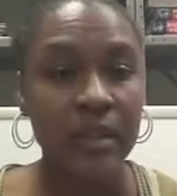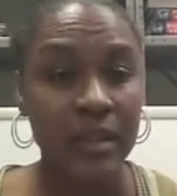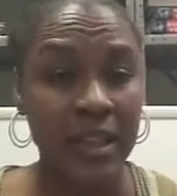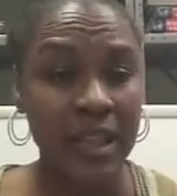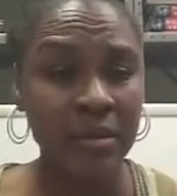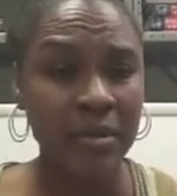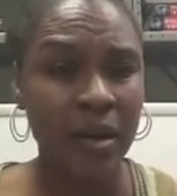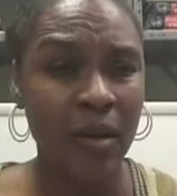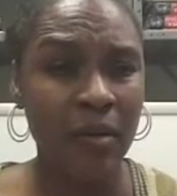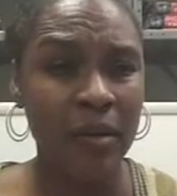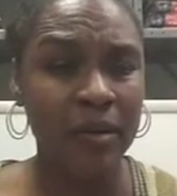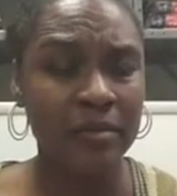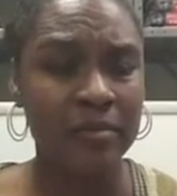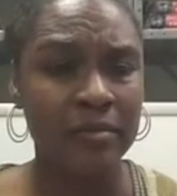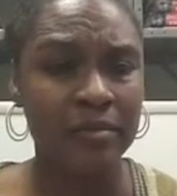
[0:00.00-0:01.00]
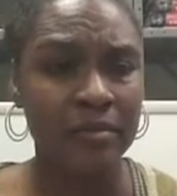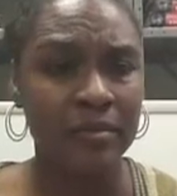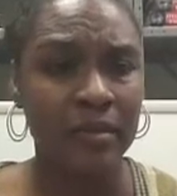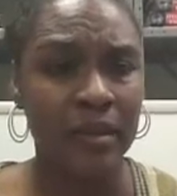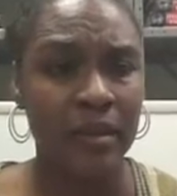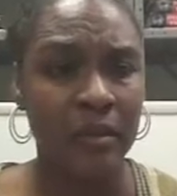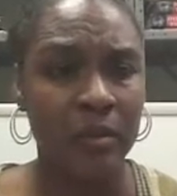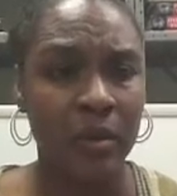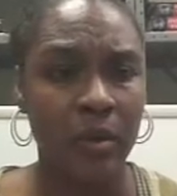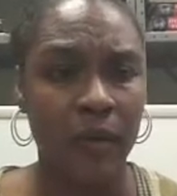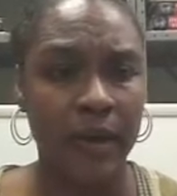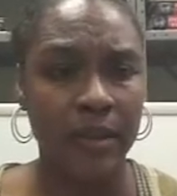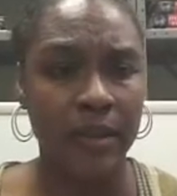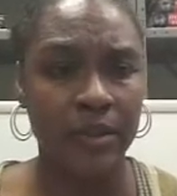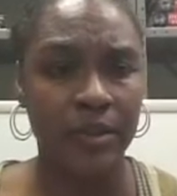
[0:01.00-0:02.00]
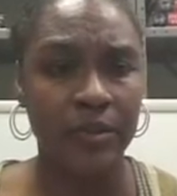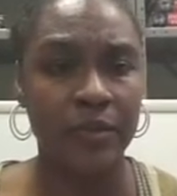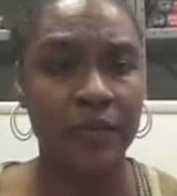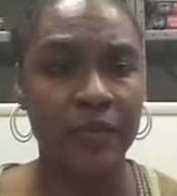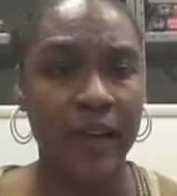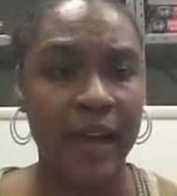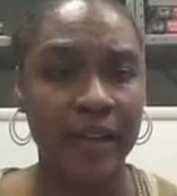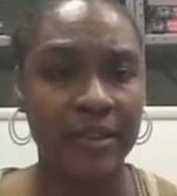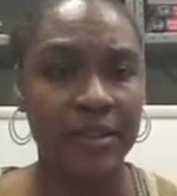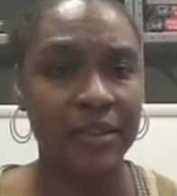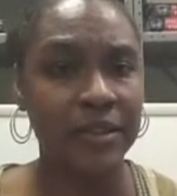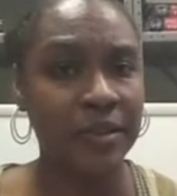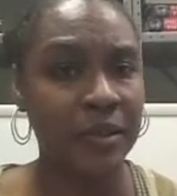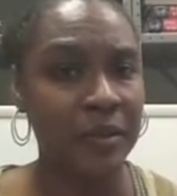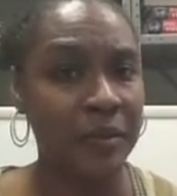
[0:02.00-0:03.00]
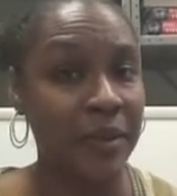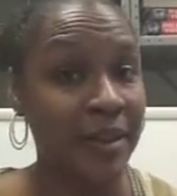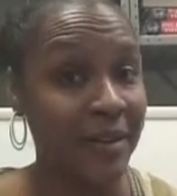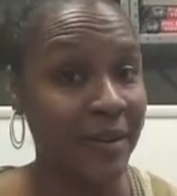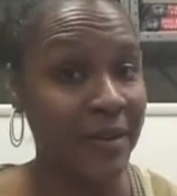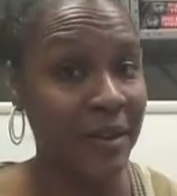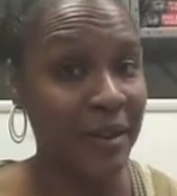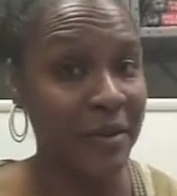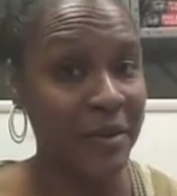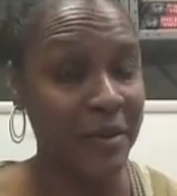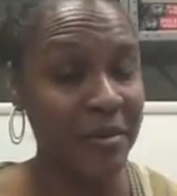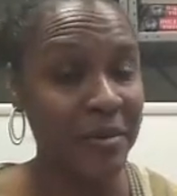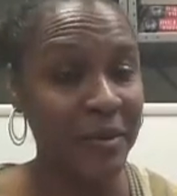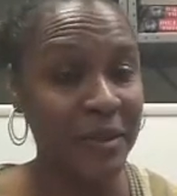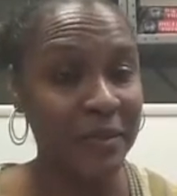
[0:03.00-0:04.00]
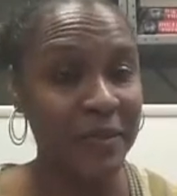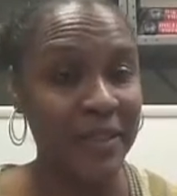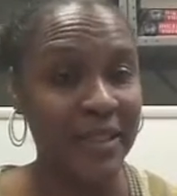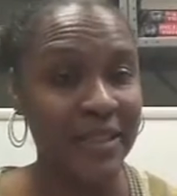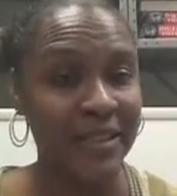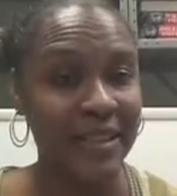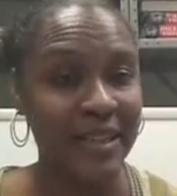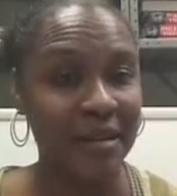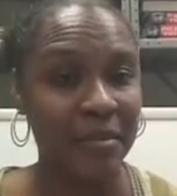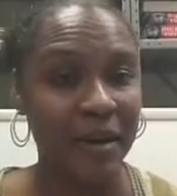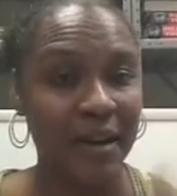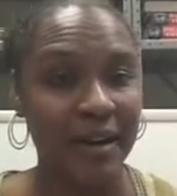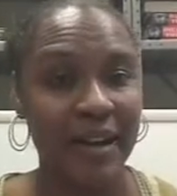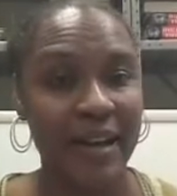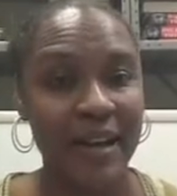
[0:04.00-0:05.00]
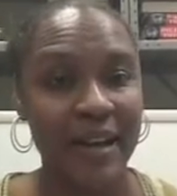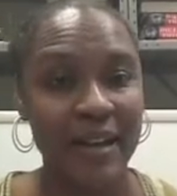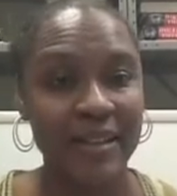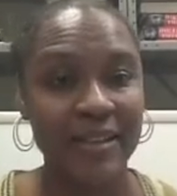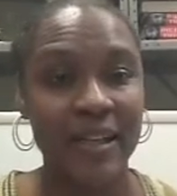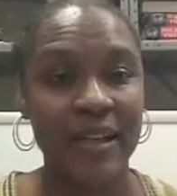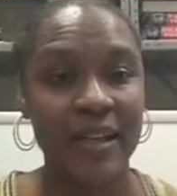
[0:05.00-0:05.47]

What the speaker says: keep going. We're going to factor. We know that normally we can think about it as